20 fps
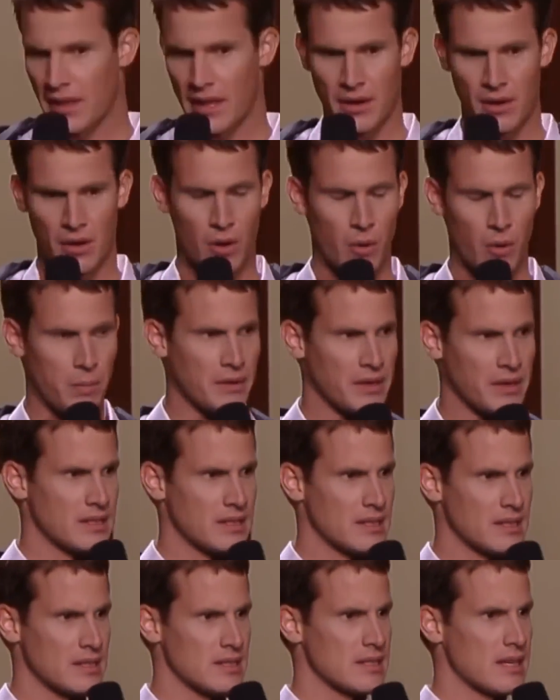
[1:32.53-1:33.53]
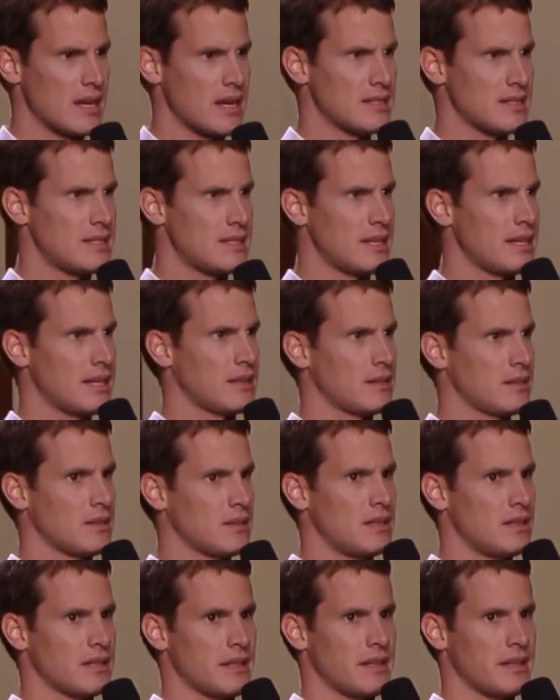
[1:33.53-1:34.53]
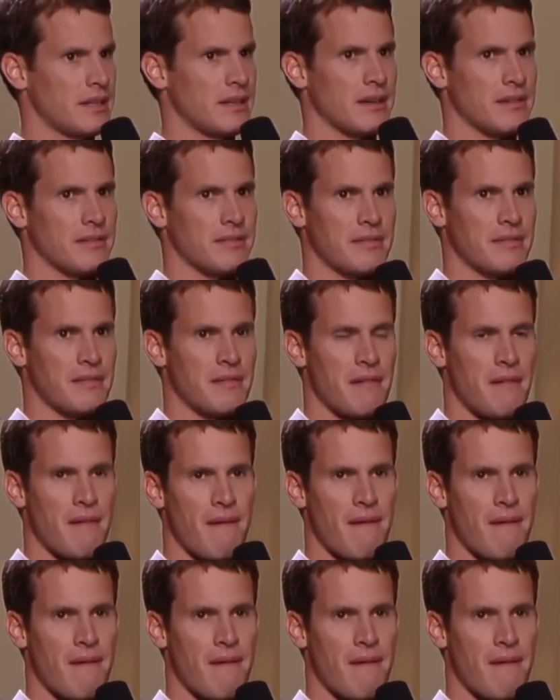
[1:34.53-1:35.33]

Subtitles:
That opening did not take long enough.